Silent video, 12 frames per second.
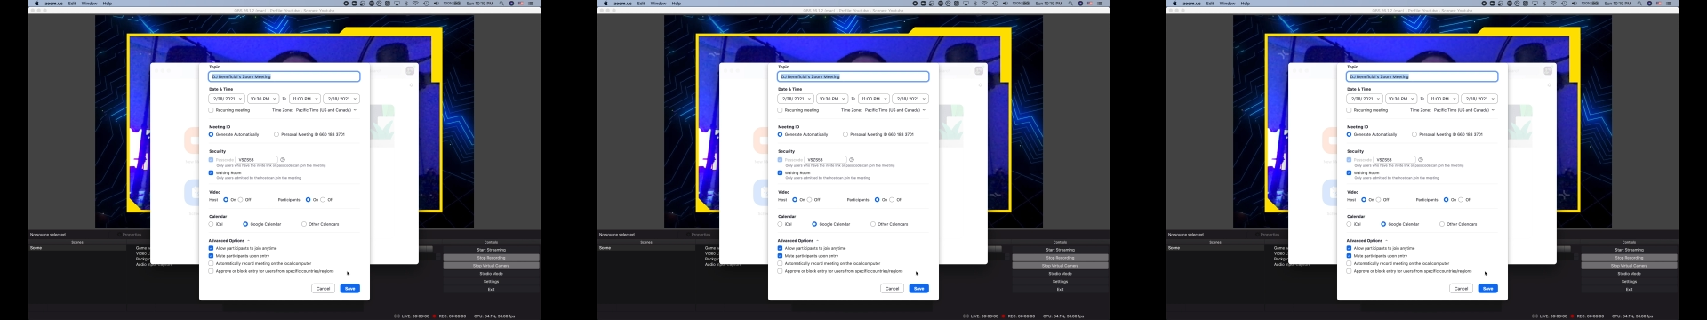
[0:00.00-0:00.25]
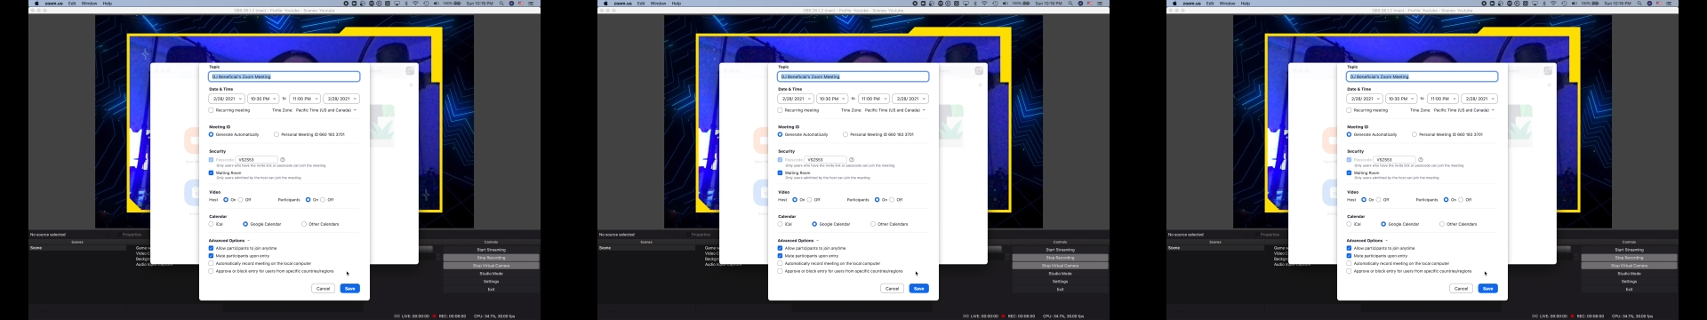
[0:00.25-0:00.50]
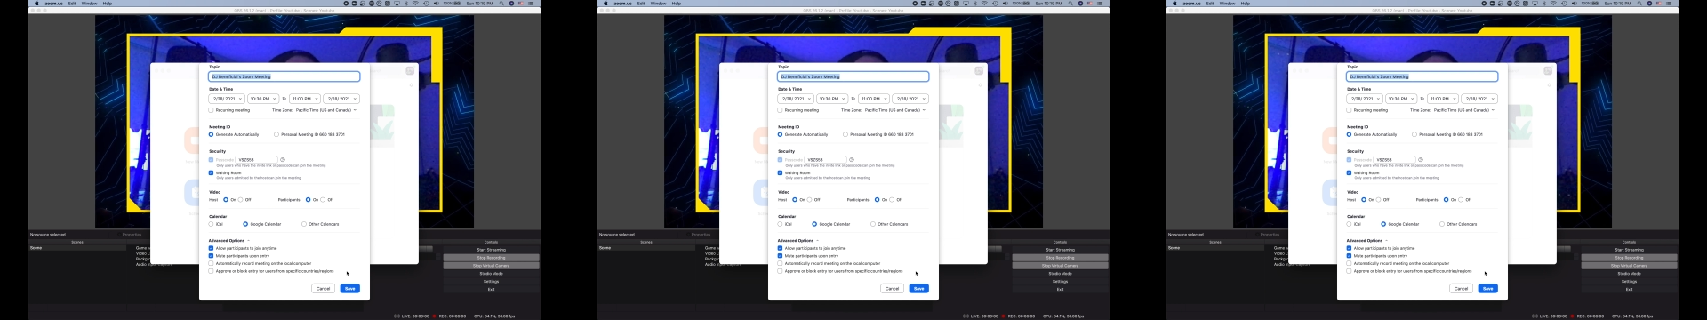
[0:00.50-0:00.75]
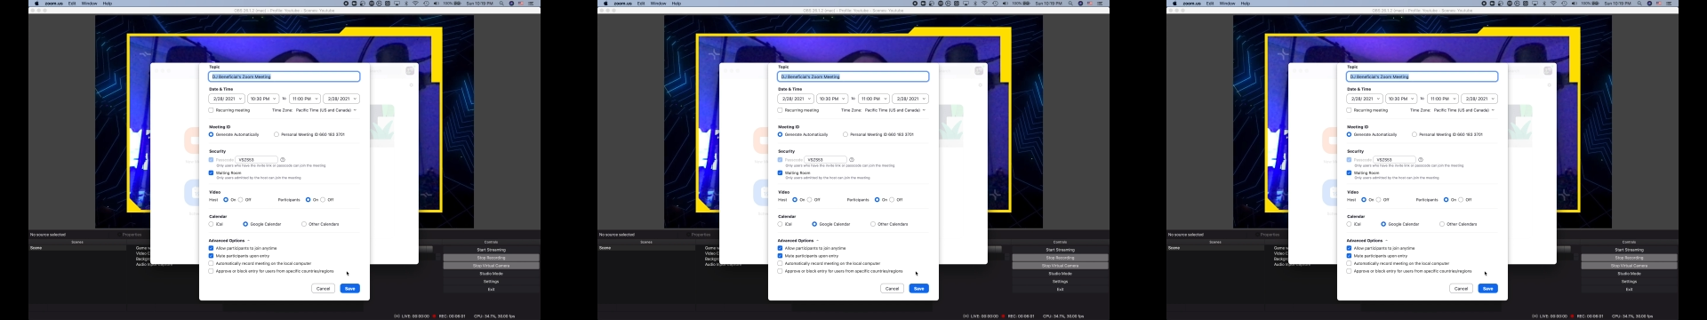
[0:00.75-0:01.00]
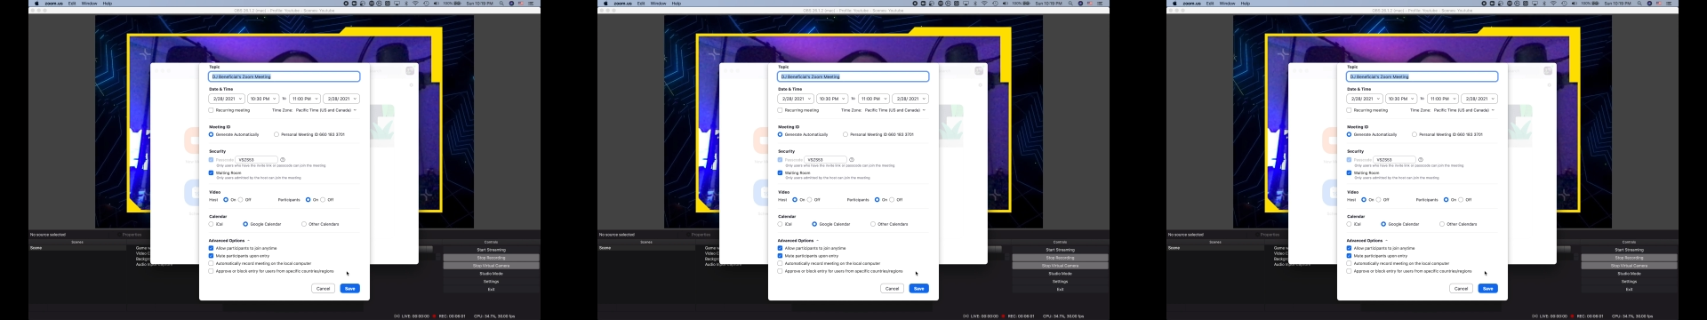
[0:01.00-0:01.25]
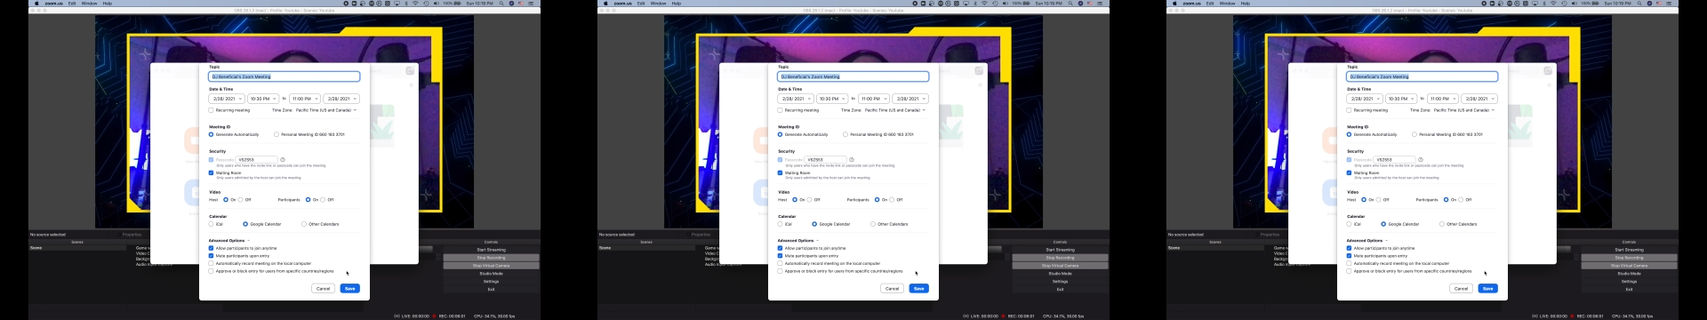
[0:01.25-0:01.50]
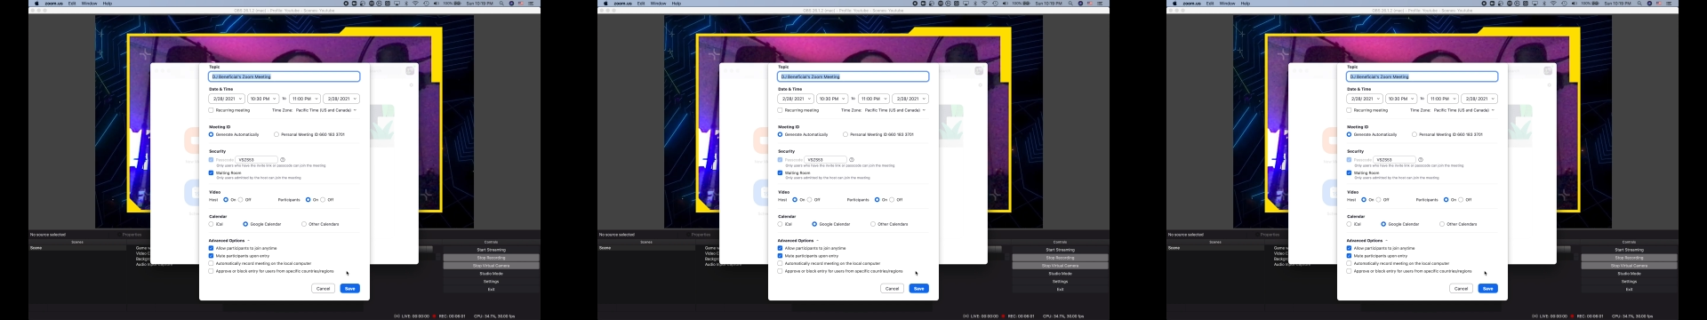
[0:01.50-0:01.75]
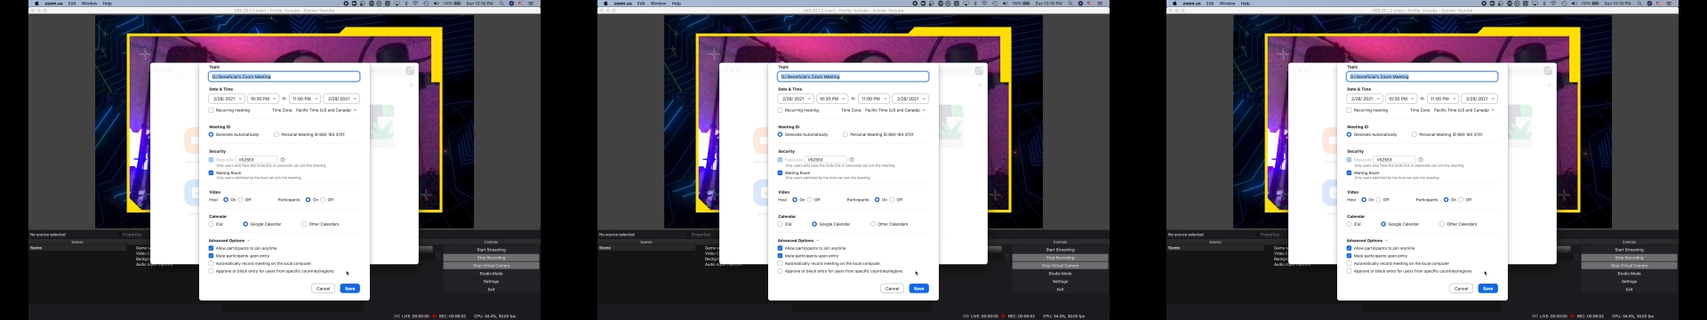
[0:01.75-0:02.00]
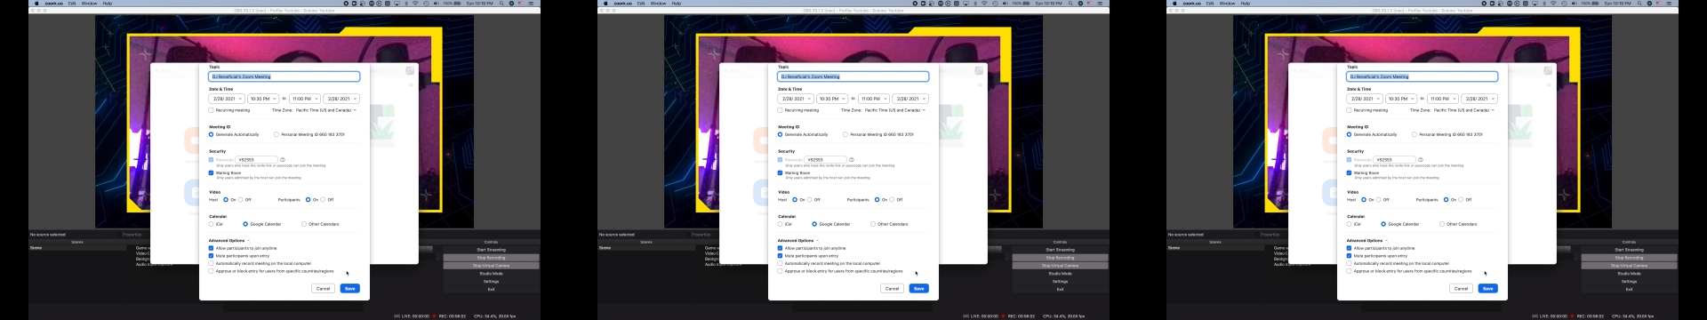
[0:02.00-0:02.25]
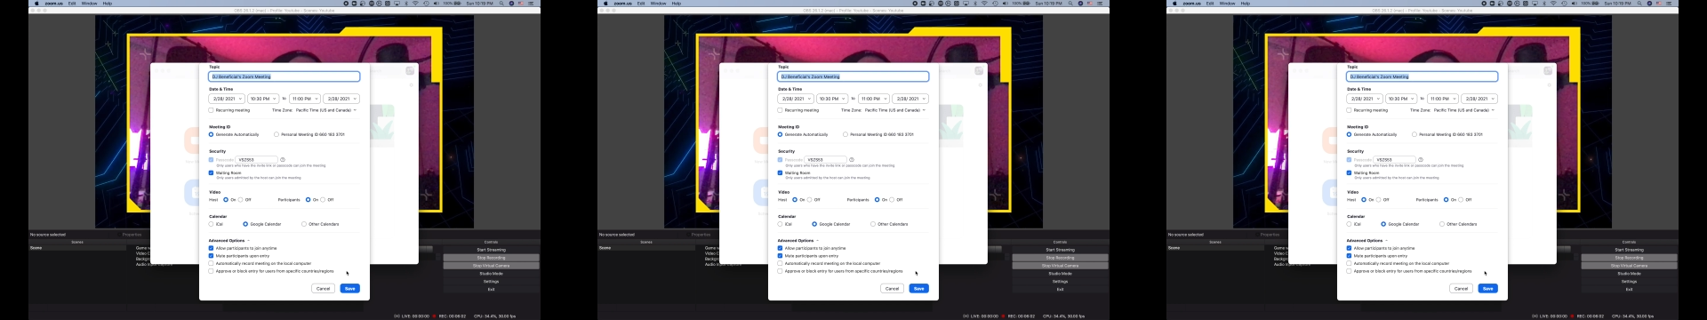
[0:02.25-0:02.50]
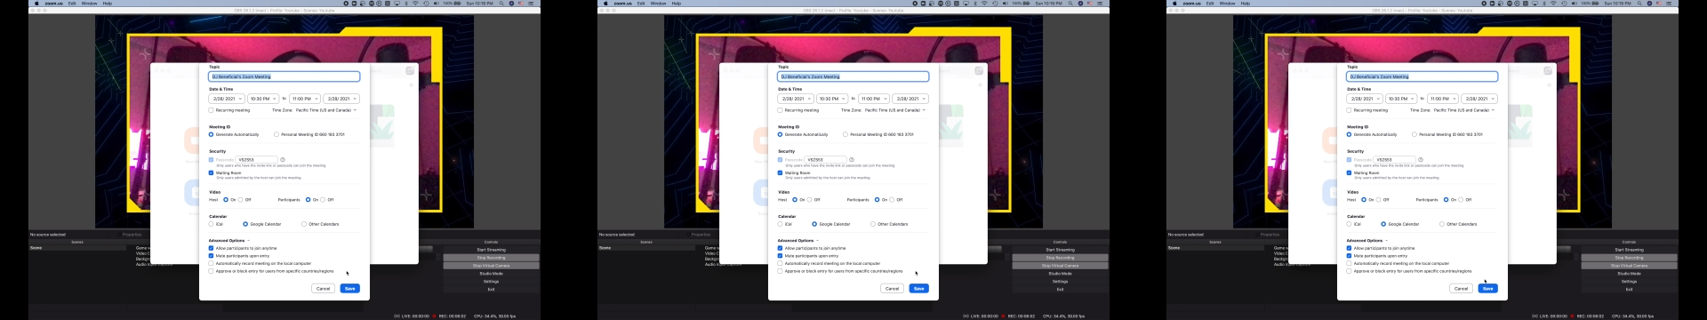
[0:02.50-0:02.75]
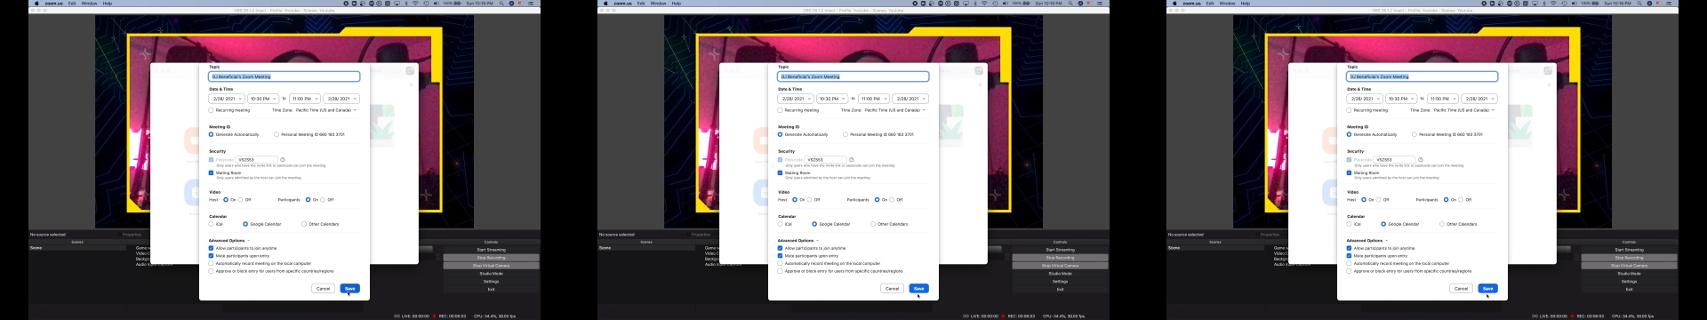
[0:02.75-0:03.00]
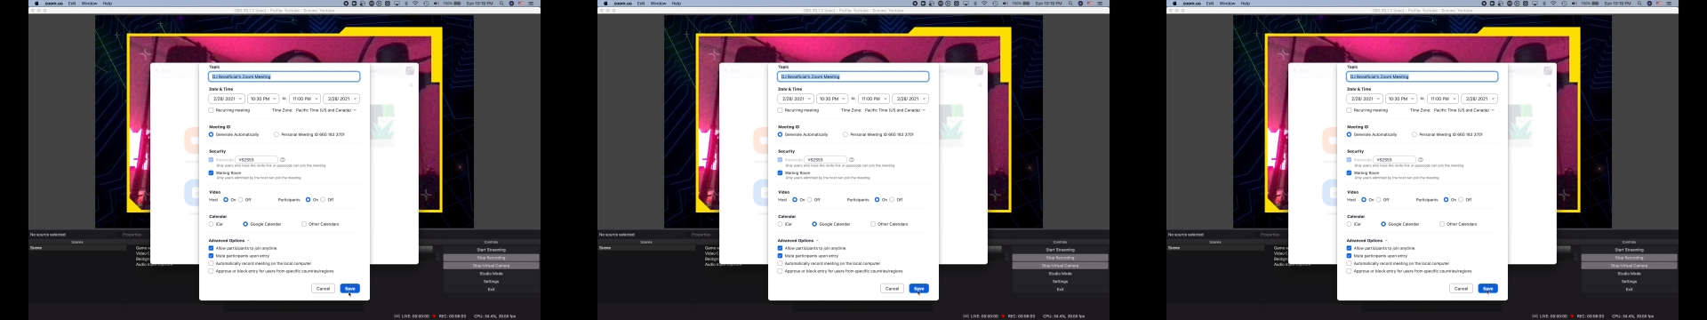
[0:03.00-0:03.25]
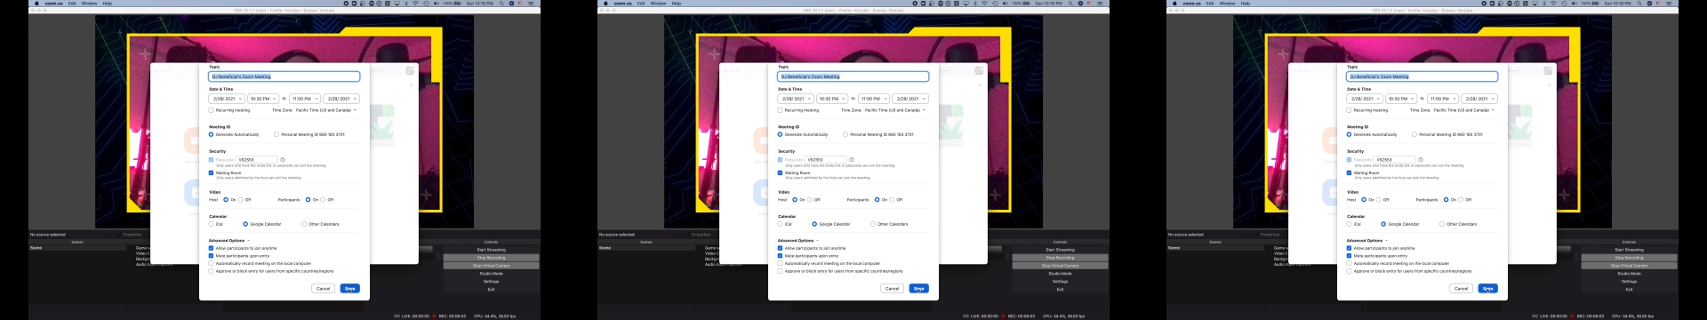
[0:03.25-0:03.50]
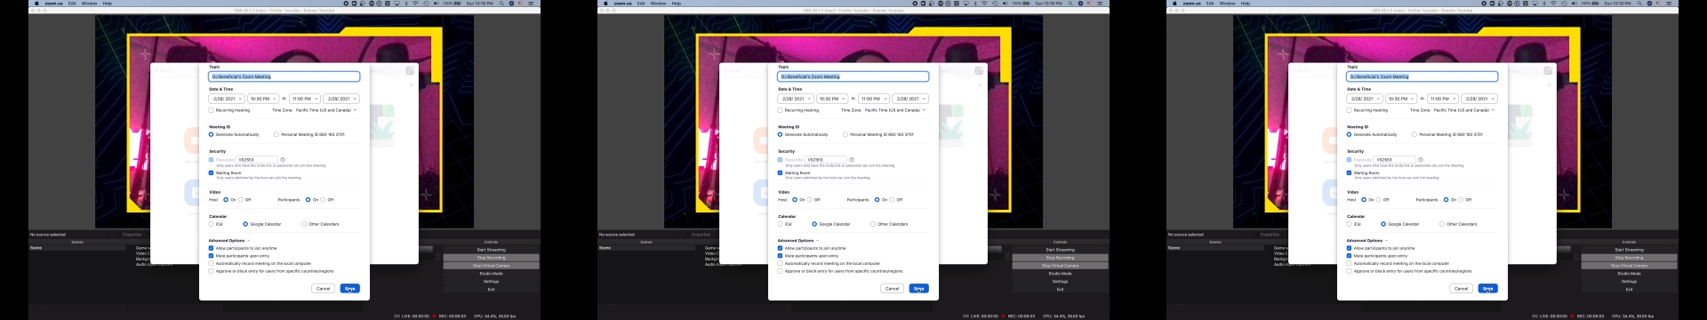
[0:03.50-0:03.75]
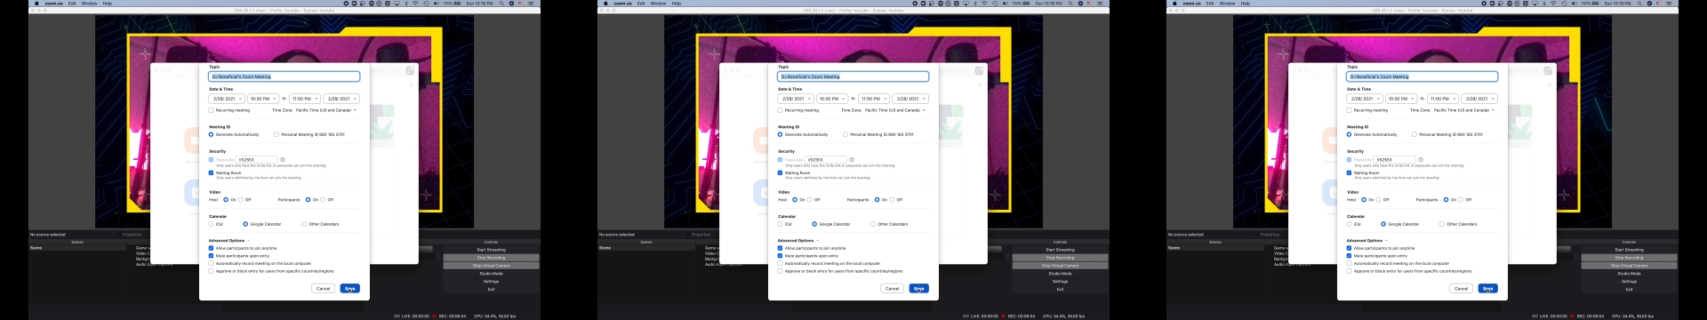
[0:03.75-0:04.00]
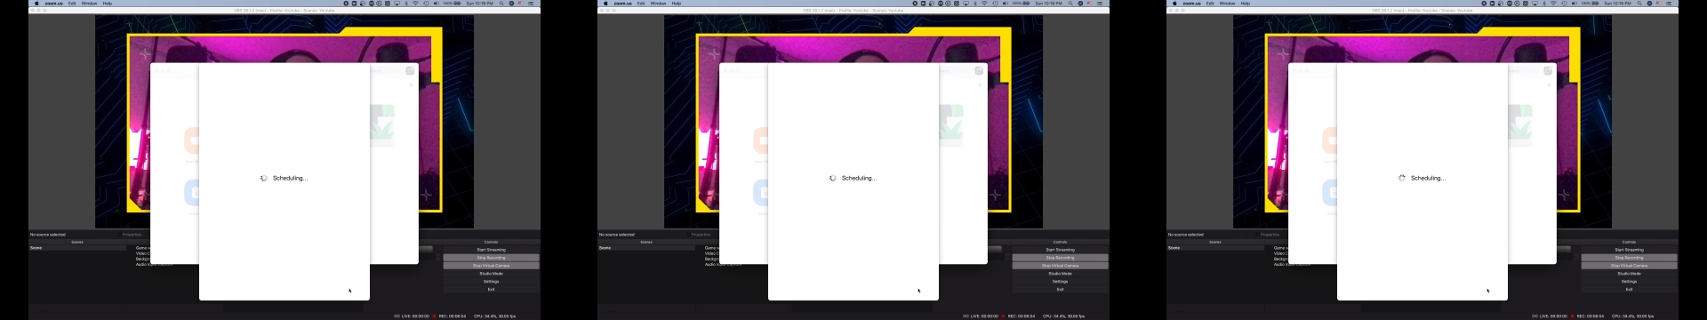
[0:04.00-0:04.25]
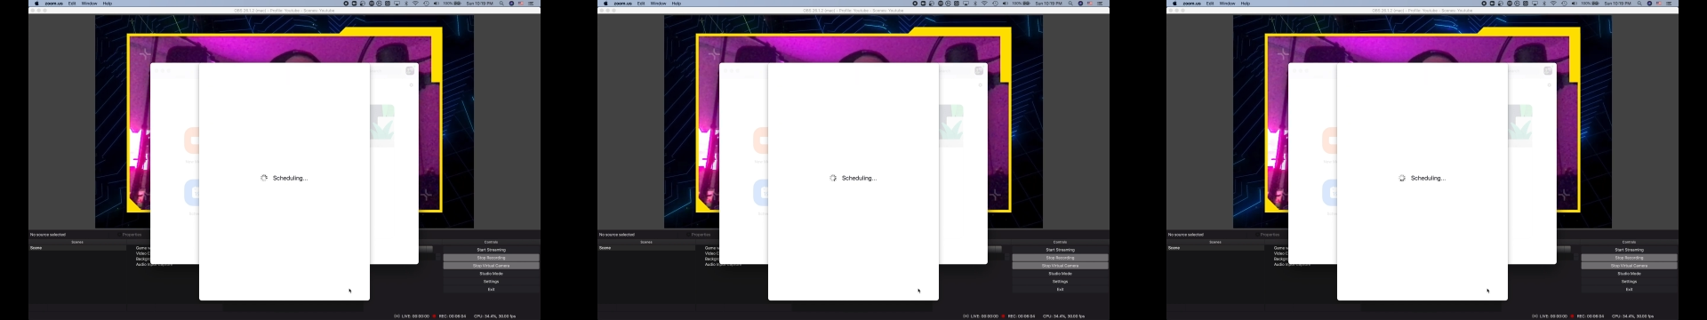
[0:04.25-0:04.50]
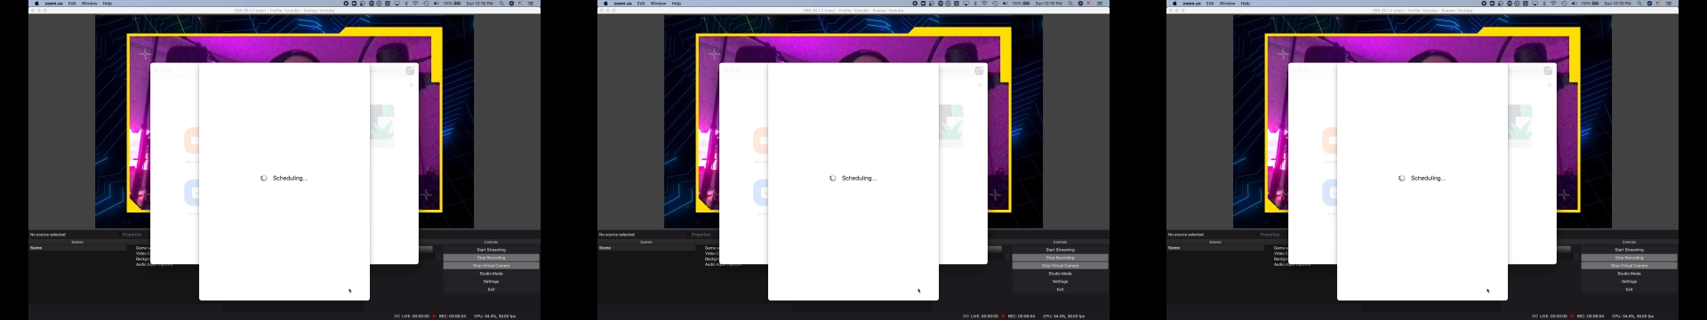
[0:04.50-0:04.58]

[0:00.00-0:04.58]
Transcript: No face is visible, so there are no lips to read.